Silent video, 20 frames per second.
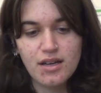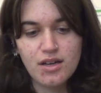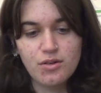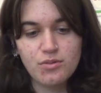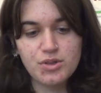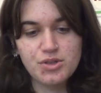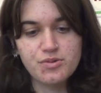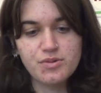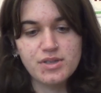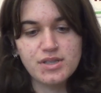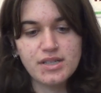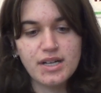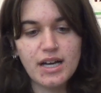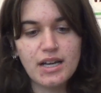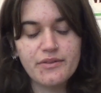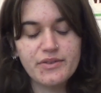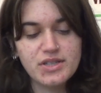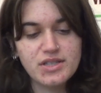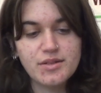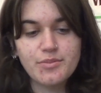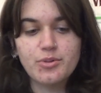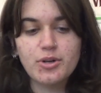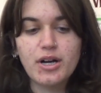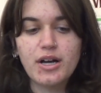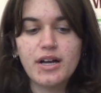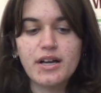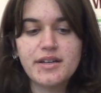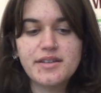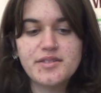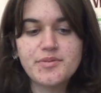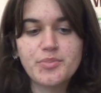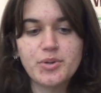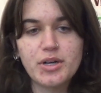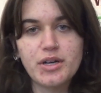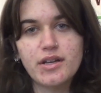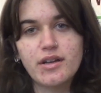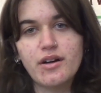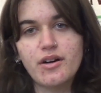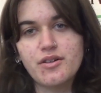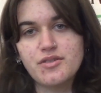which was kind of a surprise,
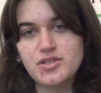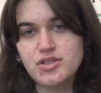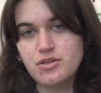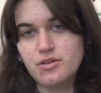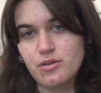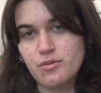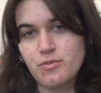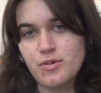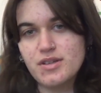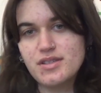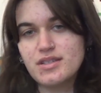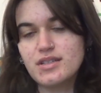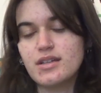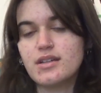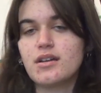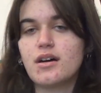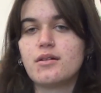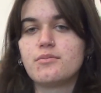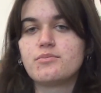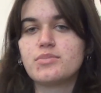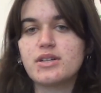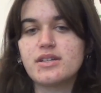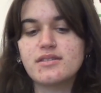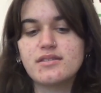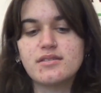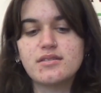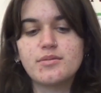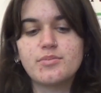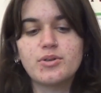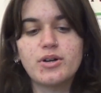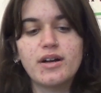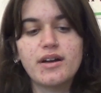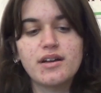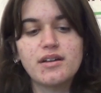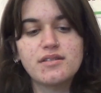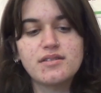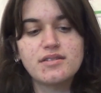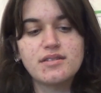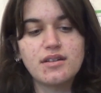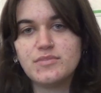but also it wasn't an unpleasant
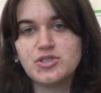surprise.